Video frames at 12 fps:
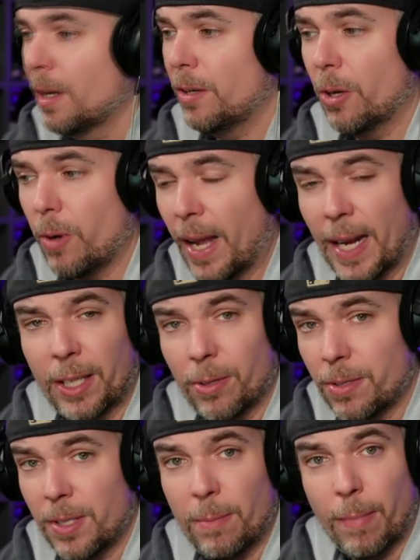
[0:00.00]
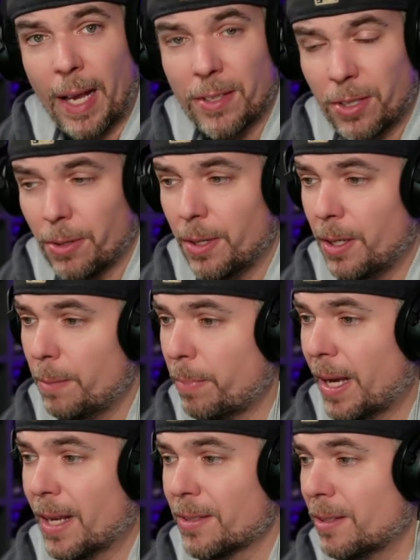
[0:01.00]
No accuracy mastery,
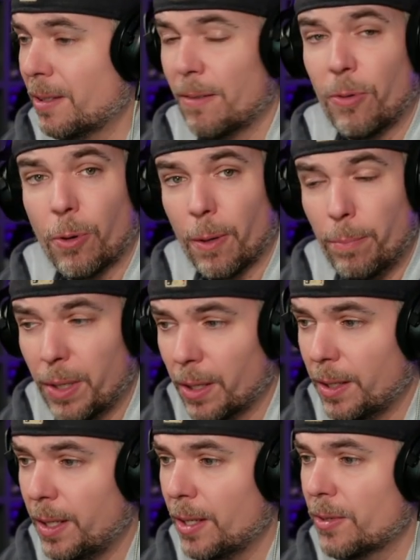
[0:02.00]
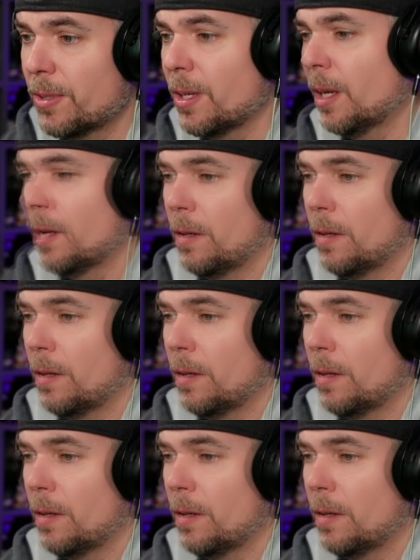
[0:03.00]
passive, or abilities.